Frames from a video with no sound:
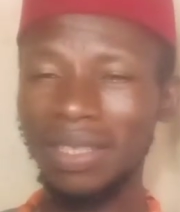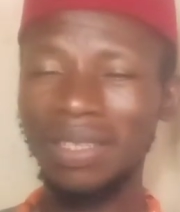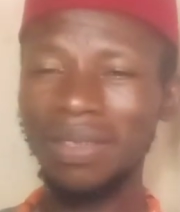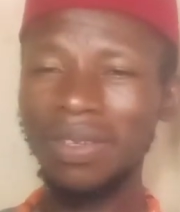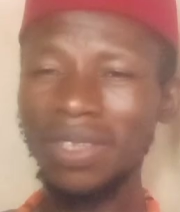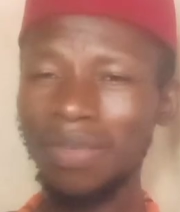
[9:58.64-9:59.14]

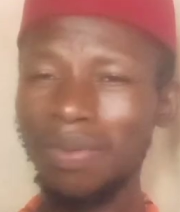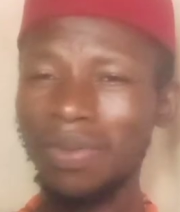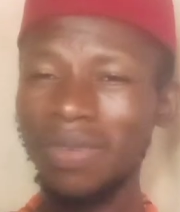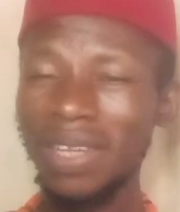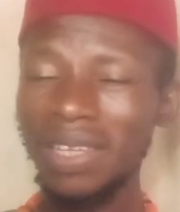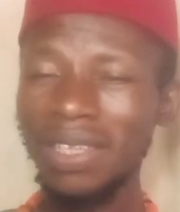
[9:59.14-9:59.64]
these
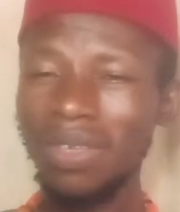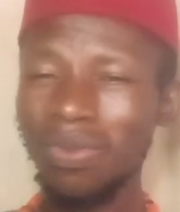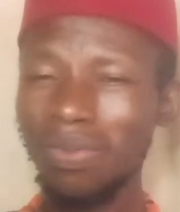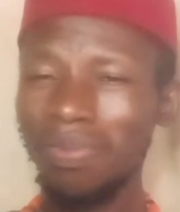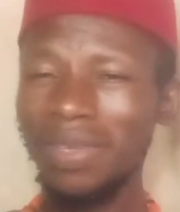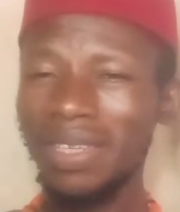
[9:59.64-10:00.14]
ladies
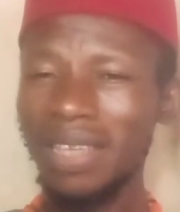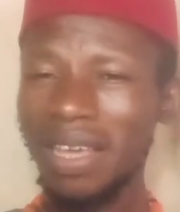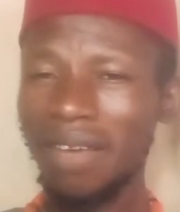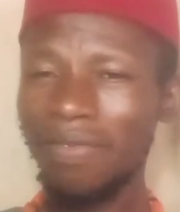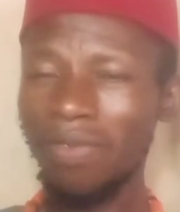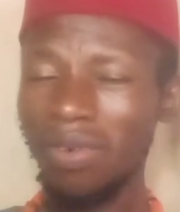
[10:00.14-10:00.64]
will be
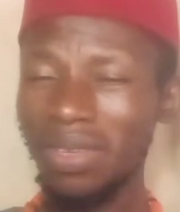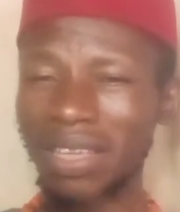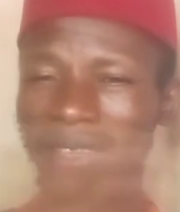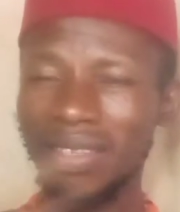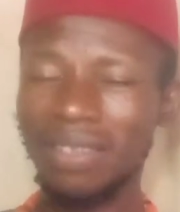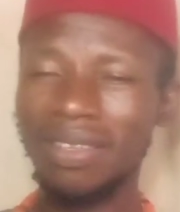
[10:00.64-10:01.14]
there for
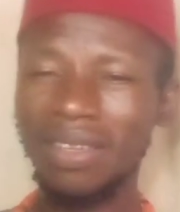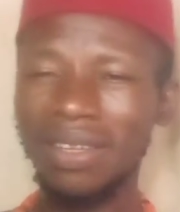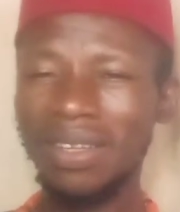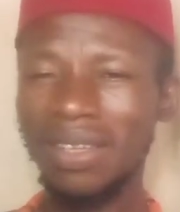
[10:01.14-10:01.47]
years.